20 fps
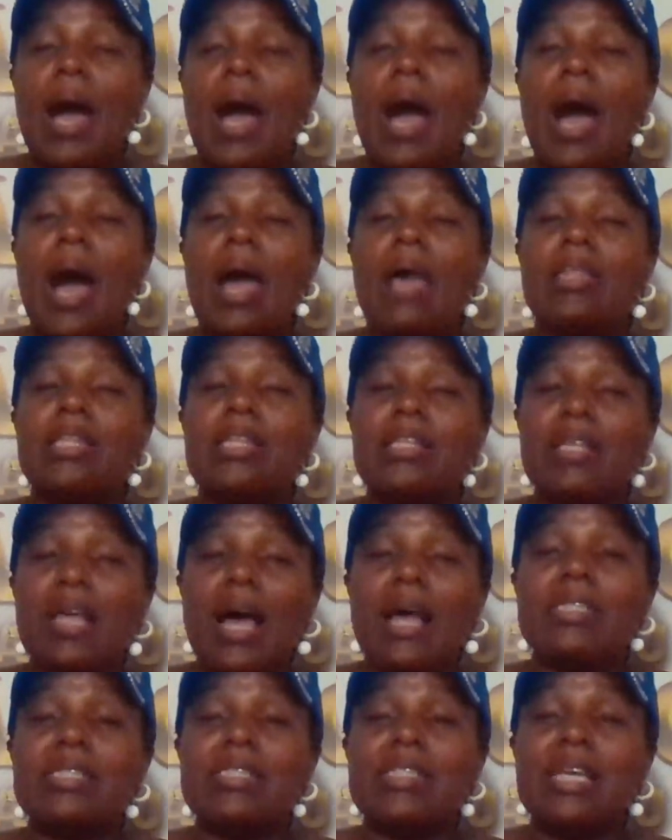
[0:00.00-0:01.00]
I
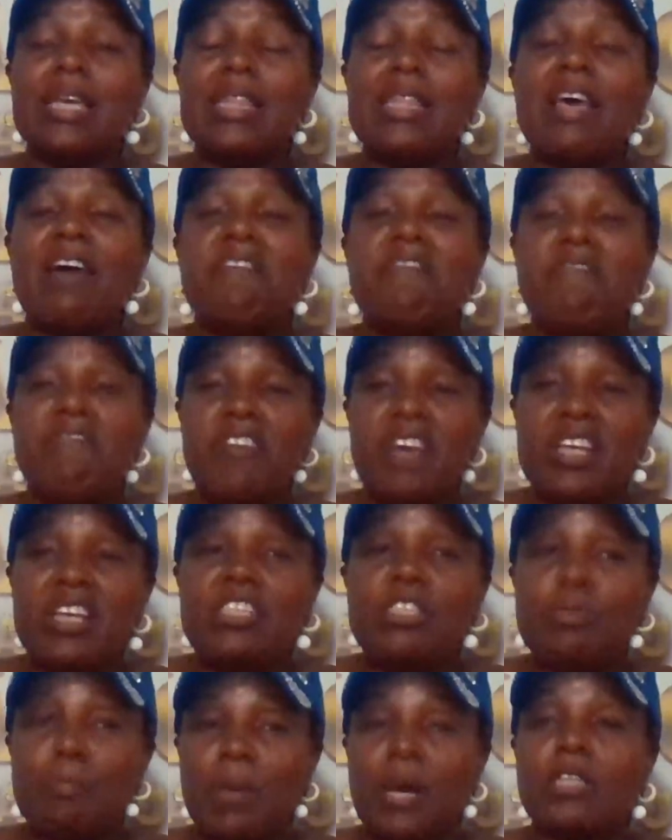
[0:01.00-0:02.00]
say they are very
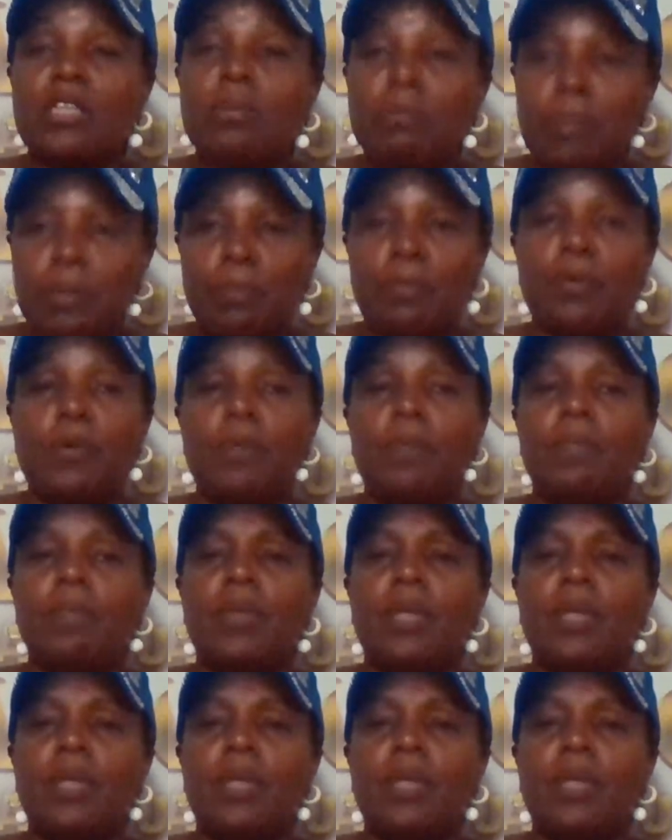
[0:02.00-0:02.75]
smart people.